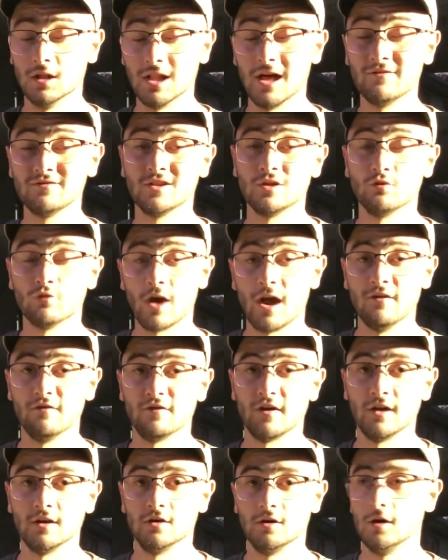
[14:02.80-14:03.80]
left and right
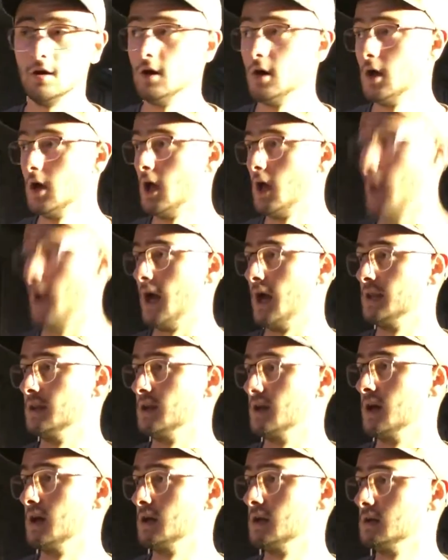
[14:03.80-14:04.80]
fender, and
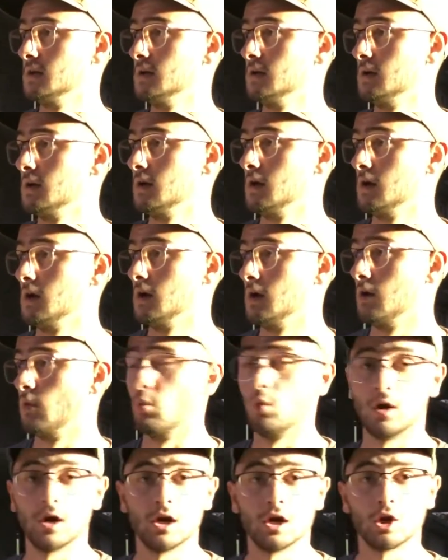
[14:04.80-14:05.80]
then
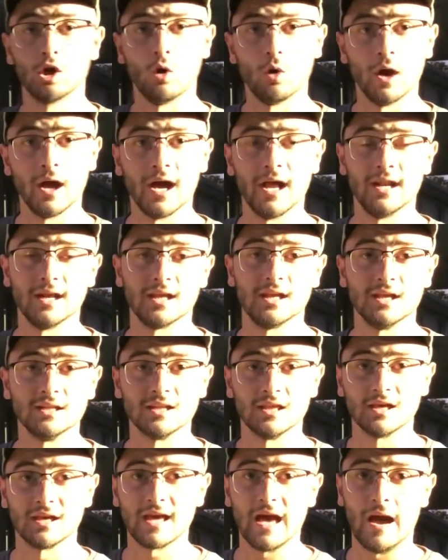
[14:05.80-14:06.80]
we're gonna go ahead and get
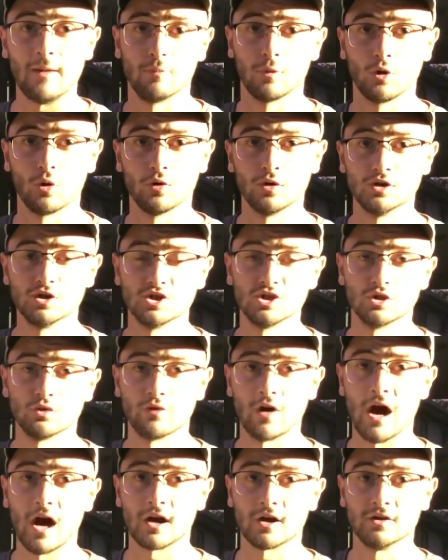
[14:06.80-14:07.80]
to the cab corners and the
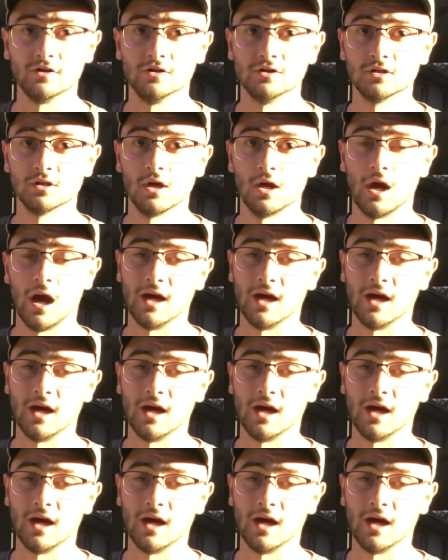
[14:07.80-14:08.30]
rockers.